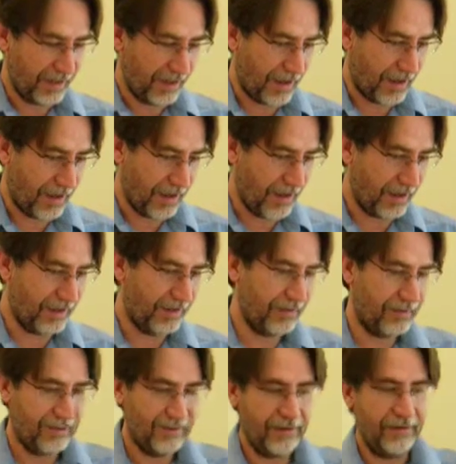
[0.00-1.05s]

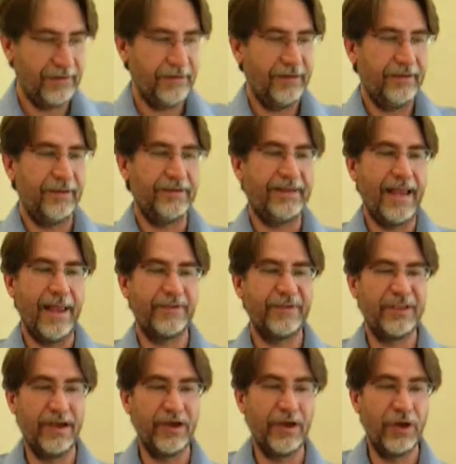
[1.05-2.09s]

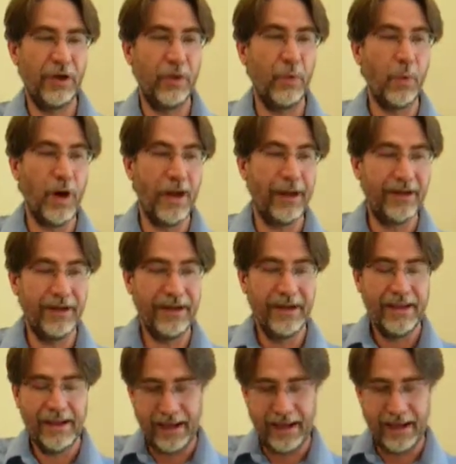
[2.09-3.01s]
Samsung Q1,